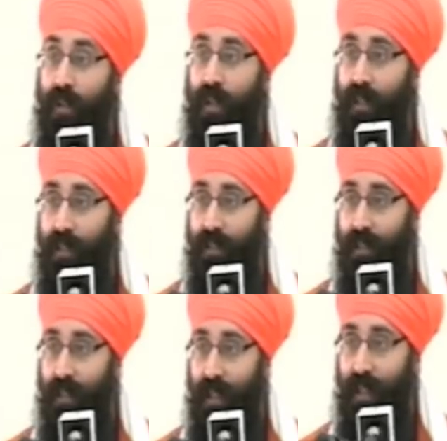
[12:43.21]
darkness
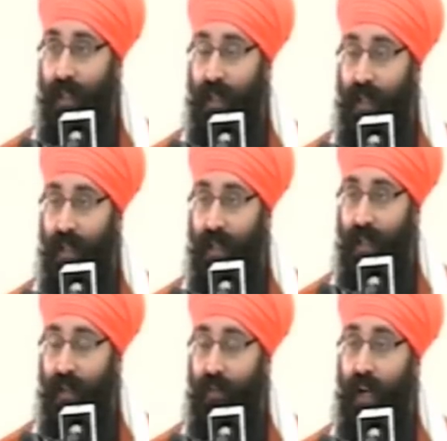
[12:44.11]

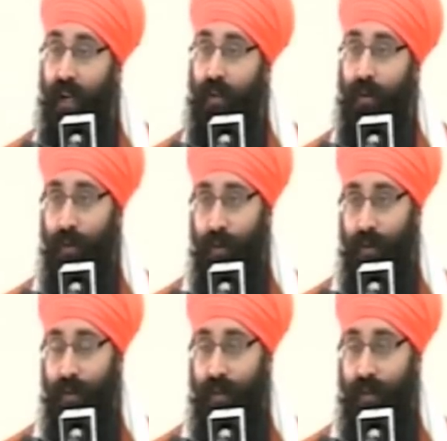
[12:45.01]
if you had no Guru.